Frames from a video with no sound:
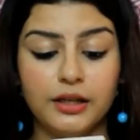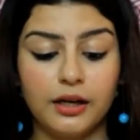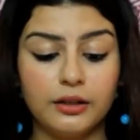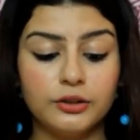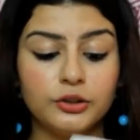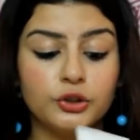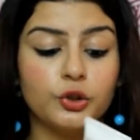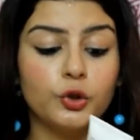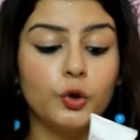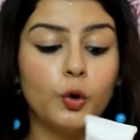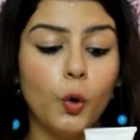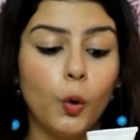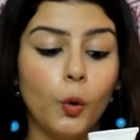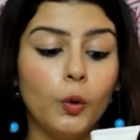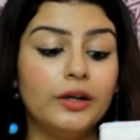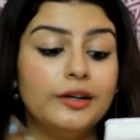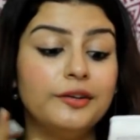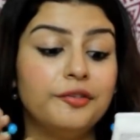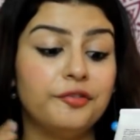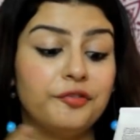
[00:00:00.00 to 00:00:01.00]
Dust
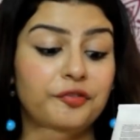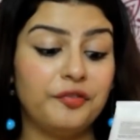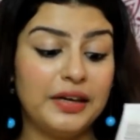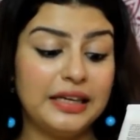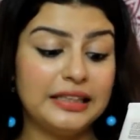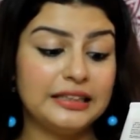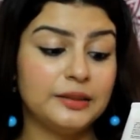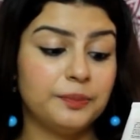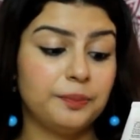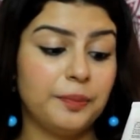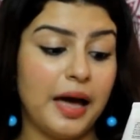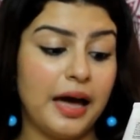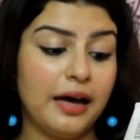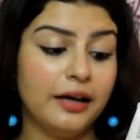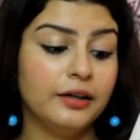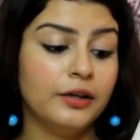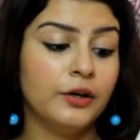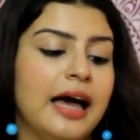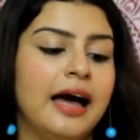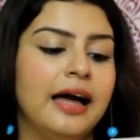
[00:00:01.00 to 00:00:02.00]
Gold face
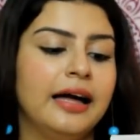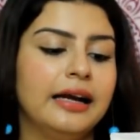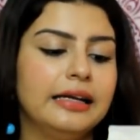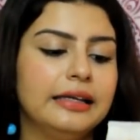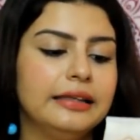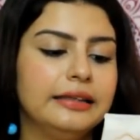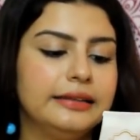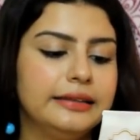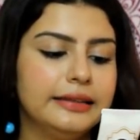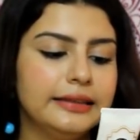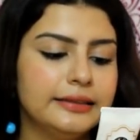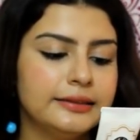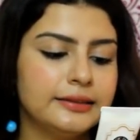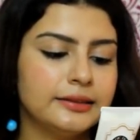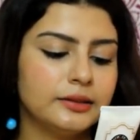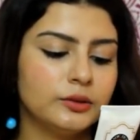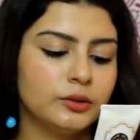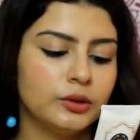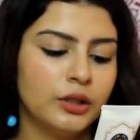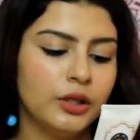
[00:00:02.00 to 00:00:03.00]
pack, and this
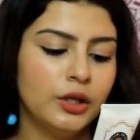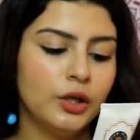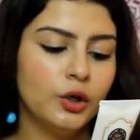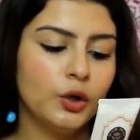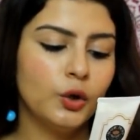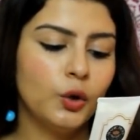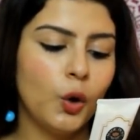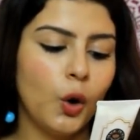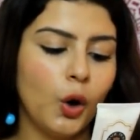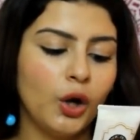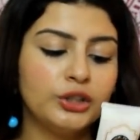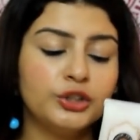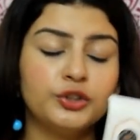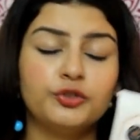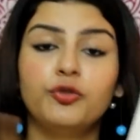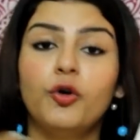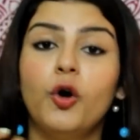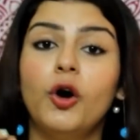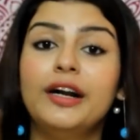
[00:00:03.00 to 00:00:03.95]
cost for